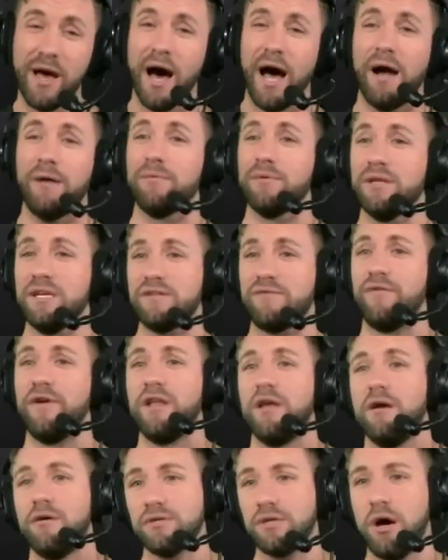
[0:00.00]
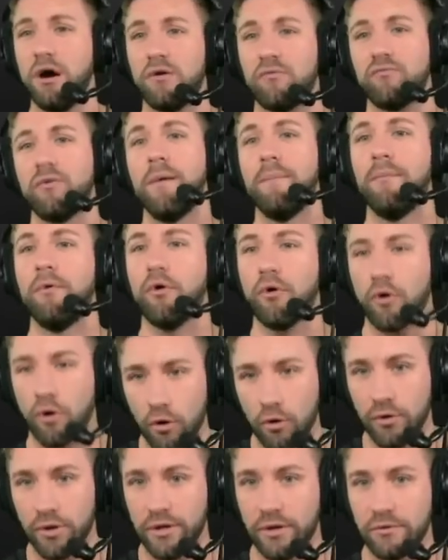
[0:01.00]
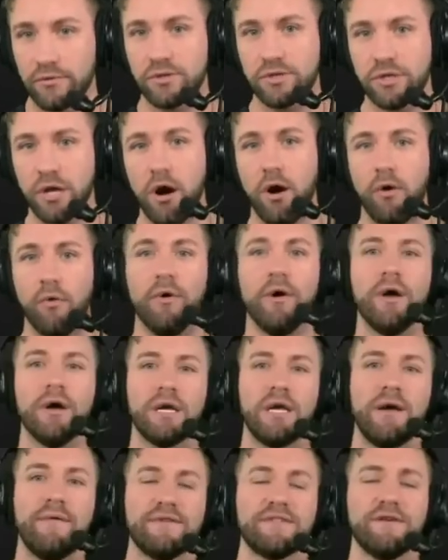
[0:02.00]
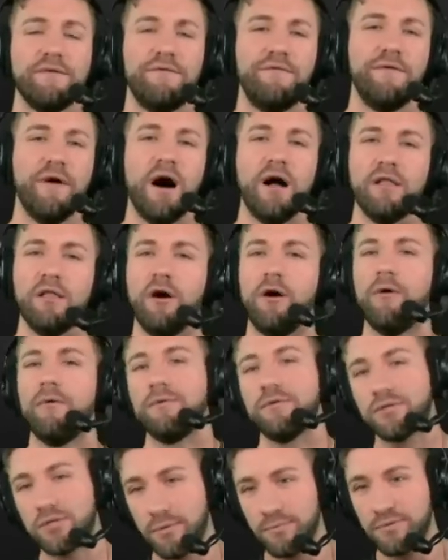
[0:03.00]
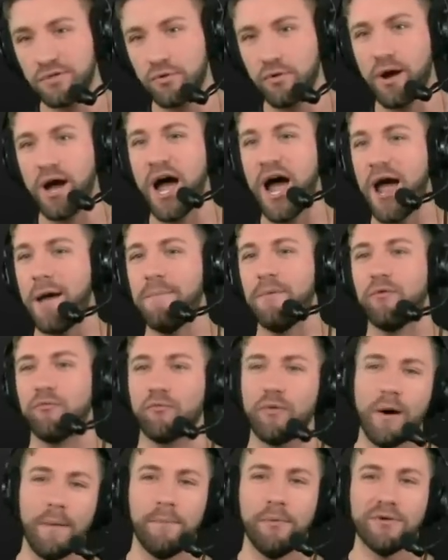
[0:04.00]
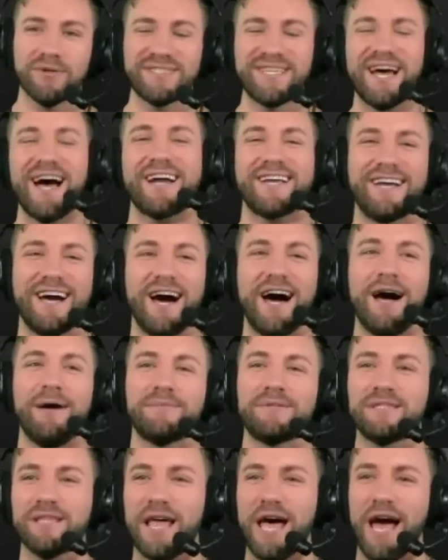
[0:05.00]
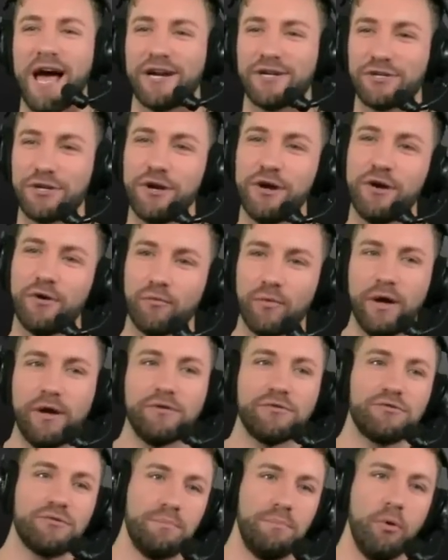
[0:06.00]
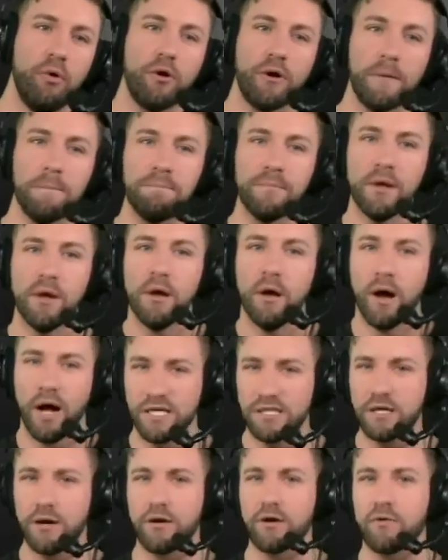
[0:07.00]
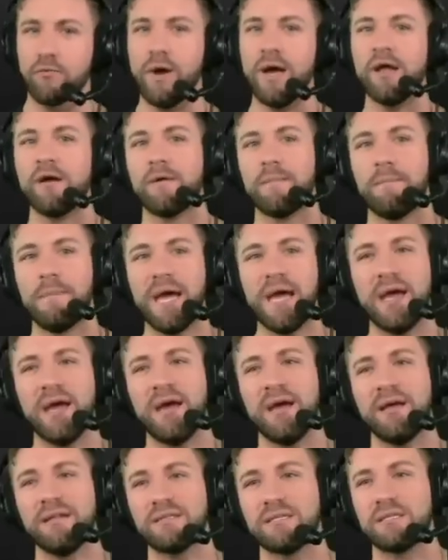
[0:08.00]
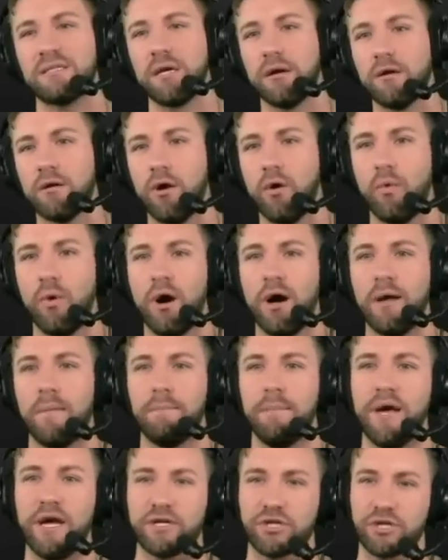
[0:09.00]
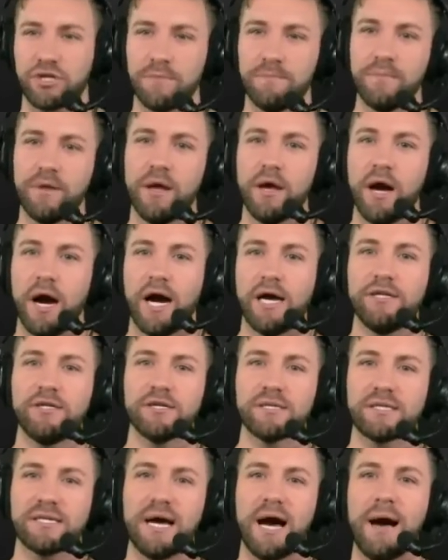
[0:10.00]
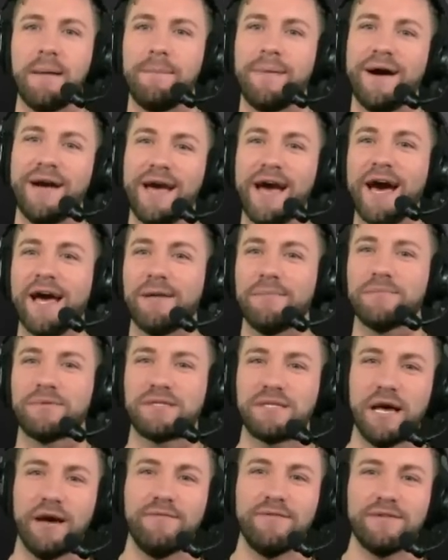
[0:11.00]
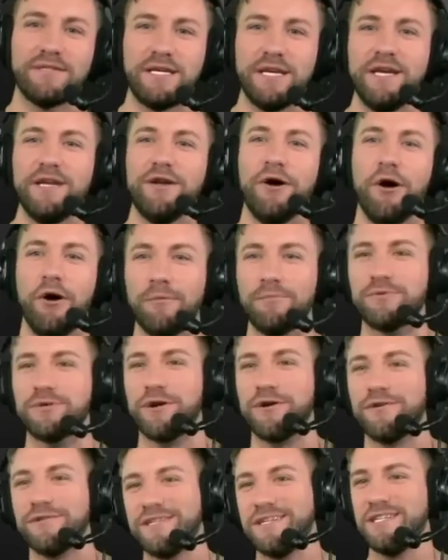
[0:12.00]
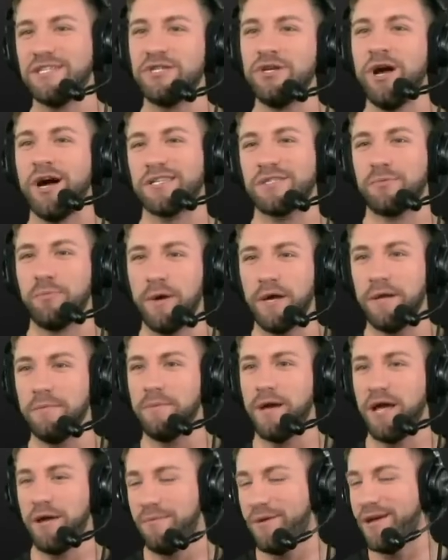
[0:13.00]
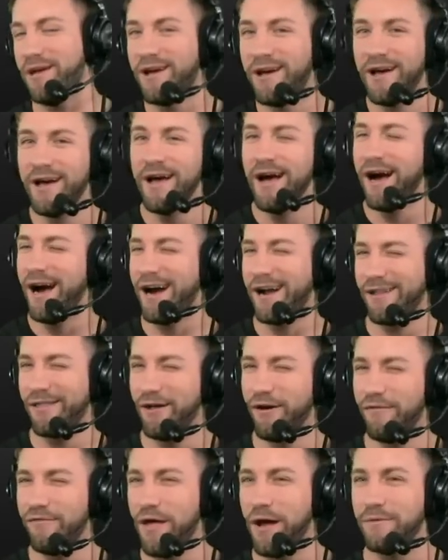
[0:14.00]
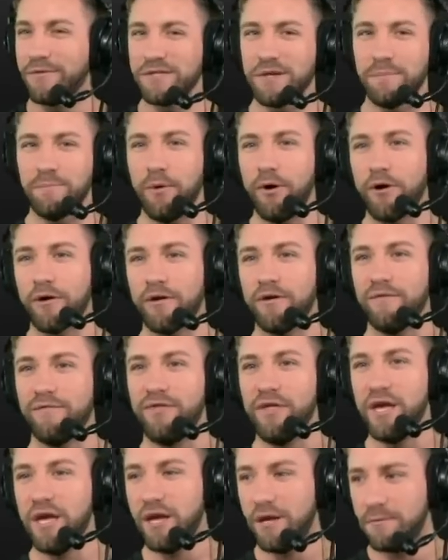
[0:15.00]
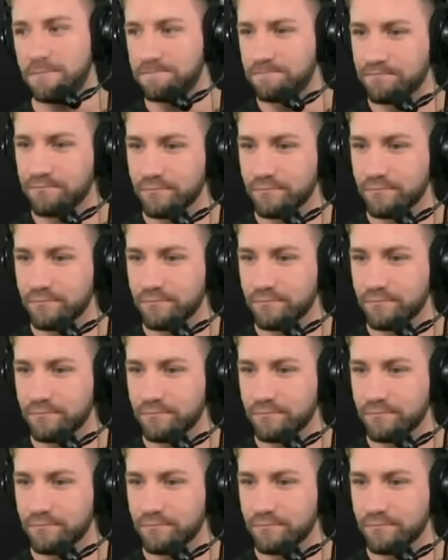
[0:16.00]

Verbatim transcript: I release videos on Rumble earlier. So give us a follow, subscribe, rumble.com slash Raiders Report. Well, let's go to Raider Man 01. Mitch, I just got my Adam 17 home jersey. Just win, baby. I don't know if that was a part of the